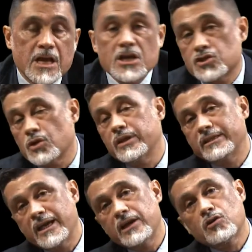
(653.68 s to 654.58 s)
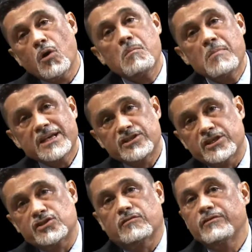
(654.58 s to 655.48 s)
So the take-home
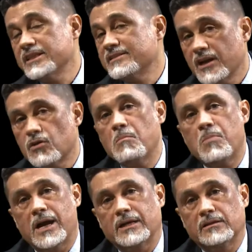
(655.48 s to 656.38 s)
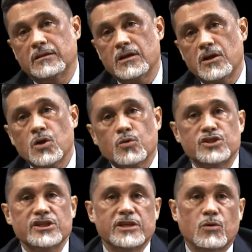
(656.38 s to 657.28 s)
message of this second part, which
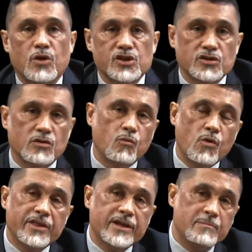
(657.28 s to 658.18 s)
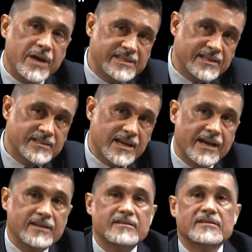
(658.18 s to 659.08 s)
is the question of whether a basic
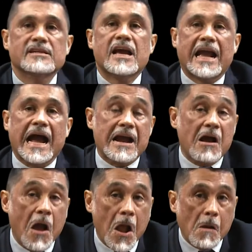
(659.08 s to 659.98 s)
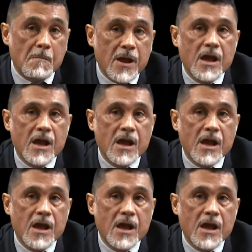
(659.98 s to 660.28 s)
science can help